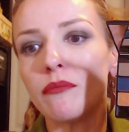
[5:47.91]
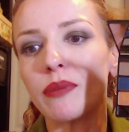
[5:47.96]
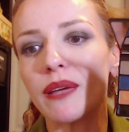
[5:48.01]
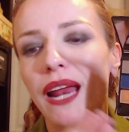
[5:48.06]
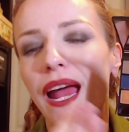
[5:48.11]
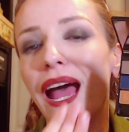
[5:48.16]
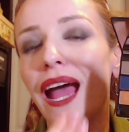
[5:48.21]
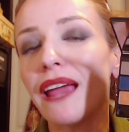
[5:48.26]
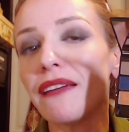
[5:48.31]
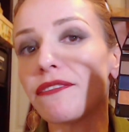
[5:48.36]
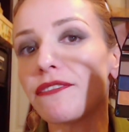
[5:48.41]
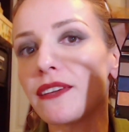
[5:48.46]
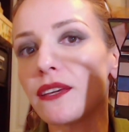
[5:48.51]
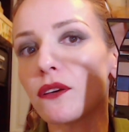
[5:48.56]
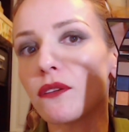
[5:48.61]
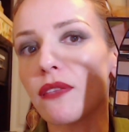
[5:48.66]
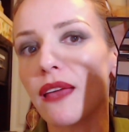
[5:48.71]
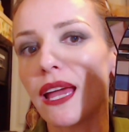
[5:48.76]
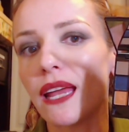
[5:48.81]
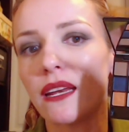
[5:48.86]
but I
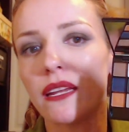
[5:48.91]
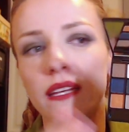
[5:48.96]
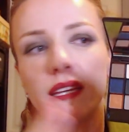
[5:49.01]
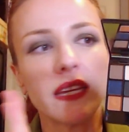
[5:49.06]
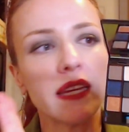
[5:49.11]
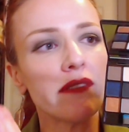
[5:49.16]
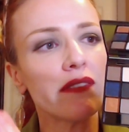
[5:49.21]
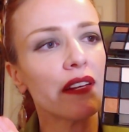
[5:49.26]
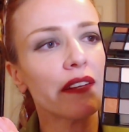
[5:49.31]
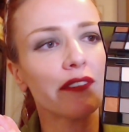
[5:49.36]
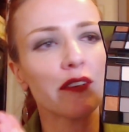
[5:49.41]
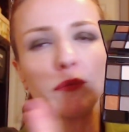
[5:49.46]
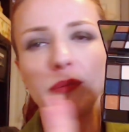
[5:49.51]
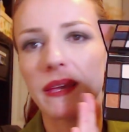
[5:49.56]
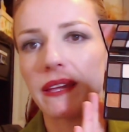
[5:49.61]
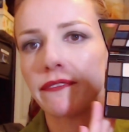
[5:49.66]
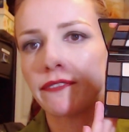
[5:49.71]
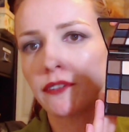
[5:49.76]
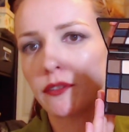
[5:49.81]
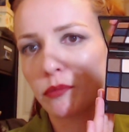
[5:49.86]
feel that even if you
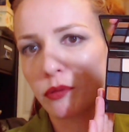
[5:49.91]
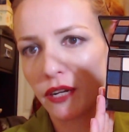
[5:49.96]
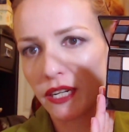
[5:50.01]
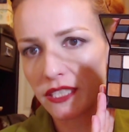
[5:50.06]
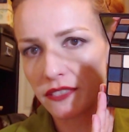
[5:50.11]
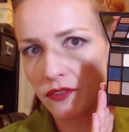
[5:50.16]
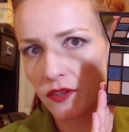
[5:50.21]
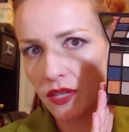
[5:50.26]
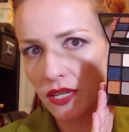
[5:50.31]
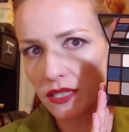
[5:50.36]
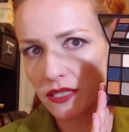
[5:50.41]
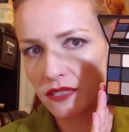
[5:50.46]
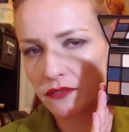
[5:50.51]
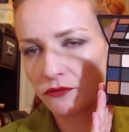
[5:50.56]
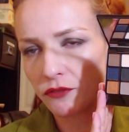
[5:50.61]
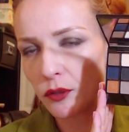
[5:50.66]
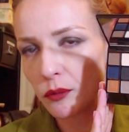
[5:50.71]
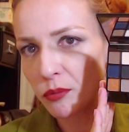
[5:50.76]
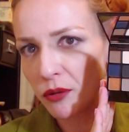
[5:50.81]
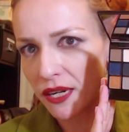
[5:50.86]
pay full price for this, the
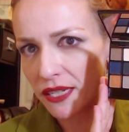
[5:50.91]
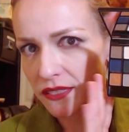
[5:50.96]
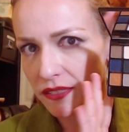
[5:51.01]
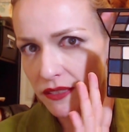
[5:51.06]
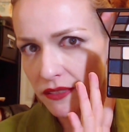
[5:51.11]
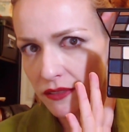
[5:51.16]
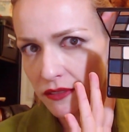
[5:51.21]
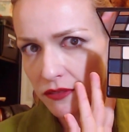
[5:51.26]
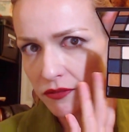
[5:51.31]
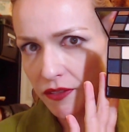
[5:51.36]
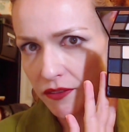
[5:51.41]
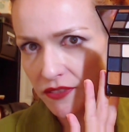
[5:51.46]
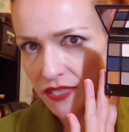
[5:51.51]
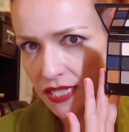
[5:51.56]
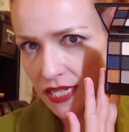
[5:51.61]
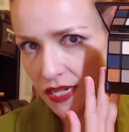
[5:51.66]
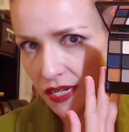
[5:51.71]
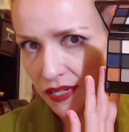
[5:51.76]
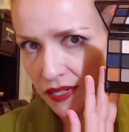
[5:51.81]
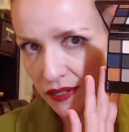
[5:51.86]
full price is
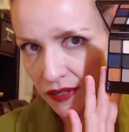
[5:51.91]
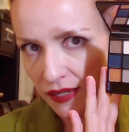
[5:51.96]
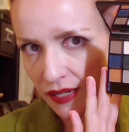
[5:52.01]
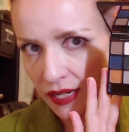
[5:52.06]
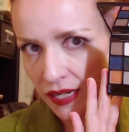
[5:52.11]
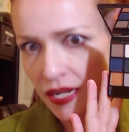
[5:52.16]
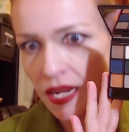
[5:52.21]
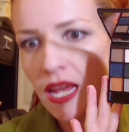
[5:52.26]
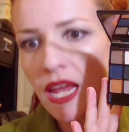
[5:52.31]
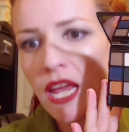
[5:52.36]
$15.99,